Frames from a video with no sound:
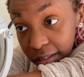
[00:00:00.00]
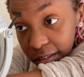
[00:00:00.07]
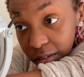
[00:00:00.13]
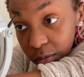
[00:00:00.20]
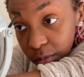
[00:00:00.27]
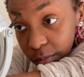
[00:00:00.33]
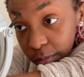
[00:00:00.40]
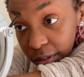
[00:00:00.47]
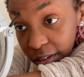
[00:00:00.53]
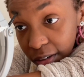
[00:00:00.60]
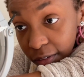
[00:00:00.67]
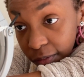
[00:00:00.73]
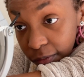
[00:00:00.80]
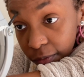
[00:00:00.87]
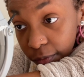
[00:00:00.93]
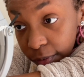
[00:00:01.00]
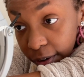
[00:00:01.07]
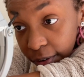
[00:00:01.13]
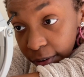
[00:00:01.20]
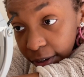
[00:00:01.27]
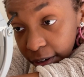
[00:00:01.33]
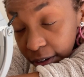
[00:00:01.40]
this would be a
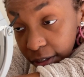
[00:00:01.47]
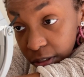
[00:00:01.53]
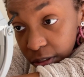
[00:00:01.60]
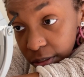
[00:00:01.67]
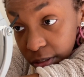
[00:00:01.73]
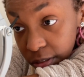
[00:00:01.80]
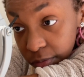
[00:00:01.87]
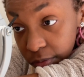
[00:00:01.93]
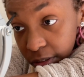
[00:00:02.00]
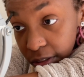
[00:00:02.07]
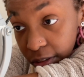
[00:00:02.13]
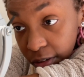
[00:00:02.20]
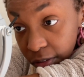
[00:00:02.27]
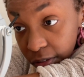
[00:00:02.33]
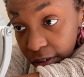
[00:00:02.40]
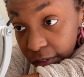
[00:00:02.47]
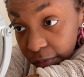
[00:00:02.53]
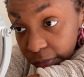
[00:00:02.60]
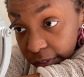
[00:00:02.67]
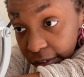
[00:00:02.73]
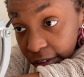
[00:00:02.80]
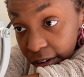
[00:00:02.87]
very interesting video.
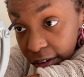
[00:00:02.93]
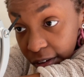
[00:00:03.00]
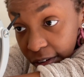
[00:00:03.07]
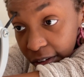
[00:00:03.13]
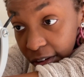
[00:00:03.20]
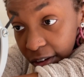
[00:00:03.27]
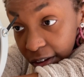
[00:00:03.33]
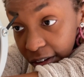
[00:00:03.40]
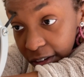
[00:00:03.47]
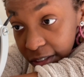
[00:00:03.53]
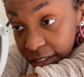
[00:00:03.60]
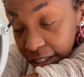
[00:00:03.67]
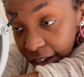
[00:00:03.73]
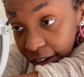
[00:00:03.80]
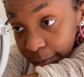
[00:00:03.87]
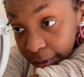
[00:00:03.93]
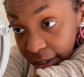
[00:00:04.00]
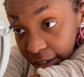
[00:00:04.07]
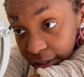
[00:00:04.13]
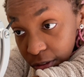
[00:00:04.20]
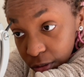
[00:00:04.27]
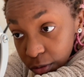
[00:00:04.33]
Cause, I mean, I
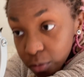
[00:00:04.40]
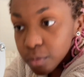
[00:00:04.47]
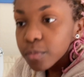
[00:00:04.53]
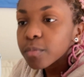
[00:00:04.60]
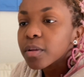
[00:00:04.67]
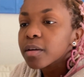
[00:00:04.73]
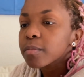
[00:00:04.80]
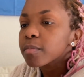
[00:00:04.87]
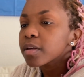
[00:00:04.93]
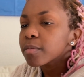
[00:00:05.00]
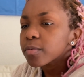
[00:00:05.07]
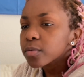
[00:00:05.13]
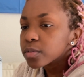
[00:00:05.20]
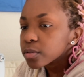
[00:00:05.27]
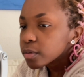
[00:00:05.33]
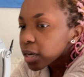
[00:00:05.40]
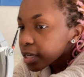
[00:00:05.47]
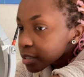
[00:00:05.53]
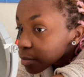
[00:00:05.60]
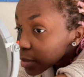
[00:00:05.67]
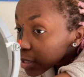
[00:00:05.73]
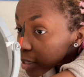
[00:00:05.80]
do, like, people do
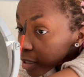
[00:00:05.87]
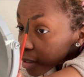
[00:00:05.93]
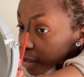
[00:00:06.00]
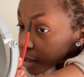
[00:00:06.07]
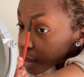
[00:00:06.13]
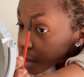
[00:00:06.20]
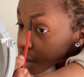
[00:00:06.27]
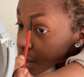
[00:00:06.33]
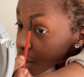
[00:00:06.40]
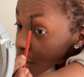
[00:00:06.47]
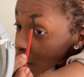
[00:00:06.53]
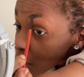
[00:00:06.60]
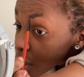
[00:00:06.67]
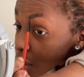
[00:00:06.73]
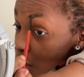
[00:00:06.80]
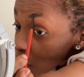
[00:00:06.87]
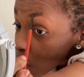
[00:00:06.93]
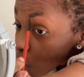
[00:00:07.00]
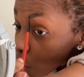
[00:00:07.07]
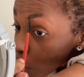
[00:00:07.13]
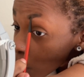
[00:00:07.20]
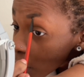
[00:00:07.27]
ask me that
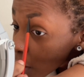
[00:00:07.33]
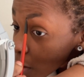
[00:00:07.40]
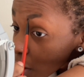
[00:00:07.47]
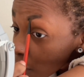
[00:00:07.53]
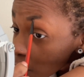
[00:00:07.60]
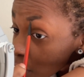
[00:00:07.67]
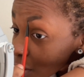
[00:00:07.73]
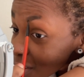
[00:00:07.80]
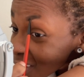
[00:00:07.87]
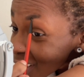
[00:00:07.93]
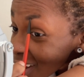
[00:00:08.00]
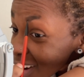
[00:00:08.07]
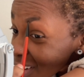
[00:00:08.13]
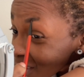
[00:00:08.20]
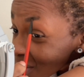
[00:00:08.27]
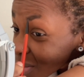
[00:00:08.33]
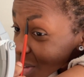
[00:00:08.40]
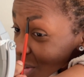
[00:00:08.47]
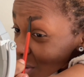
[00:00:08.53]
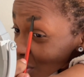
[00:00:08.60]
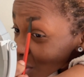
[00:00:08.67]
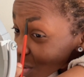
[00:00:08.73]
quite often, like, how
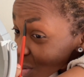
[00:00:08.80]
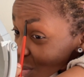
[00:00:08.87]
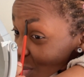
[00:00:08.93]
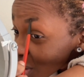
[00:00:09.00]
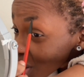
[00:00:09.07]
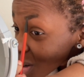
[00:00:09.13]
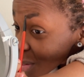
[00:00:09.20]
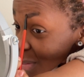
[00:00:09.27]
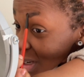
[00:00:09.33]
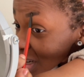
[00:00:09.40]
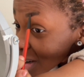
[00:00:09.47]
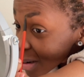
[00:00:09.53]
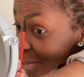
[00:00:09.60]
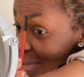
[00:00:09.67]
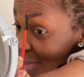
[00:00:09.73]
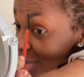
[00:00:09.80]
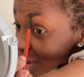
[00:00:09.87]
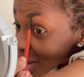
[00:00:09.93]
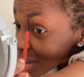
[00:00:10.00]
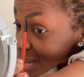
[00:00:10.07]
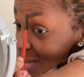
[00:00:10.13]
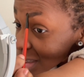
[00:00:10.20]
do you put on makeup?
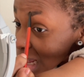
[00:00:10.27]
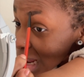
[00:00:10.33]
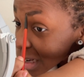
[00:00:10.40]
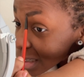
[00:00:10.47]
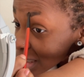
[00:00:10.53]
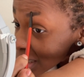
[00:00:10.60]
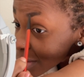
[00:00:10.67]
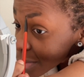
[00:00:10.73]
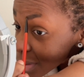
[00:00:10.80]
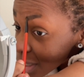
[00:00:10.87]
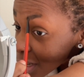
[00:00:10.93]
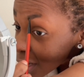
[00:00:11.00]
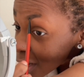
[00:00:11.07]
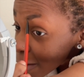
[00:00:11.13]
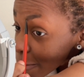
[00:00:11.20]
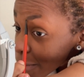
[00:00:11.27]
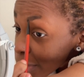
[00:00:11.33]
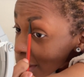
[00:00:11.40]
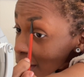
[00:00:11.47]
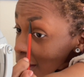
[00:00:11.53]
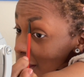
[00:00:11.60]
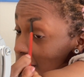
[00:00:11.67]
Because that seems like
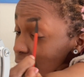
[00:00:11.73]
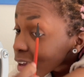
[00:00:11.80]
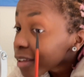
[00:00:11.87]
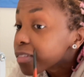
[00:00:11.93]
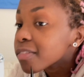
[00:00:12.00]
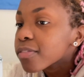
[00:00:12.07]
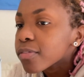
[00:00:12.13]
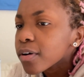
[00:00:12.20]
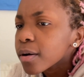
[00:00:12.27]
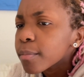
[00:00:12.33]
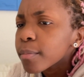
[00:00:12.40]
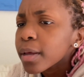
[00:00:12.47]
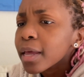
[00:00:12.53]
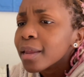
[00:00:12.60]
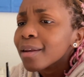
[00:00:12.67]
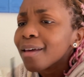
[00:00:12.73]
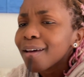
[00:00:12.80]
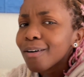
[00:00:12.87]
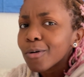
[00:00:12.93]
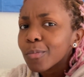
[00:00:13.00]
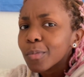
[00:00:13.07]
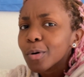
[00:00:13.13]
a thumb and
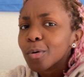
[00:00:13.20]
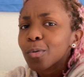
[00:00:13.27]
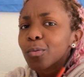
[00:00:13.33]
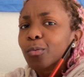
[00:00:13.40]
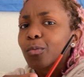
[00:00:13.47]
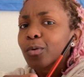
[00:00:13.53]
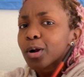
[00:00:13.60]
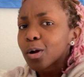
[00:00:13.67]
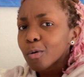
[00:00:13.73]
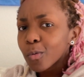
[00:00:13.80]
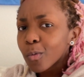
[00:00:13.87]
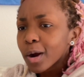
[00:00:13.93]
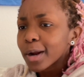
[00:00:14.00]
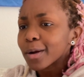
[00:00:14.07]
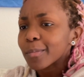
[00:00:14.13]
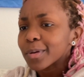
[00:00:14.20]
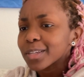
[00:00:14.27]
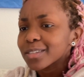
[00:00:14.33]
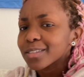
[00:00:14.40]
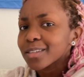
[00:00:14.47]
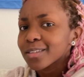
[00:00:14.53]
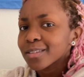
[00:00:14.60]
elbow
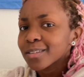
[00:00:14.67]
requirement.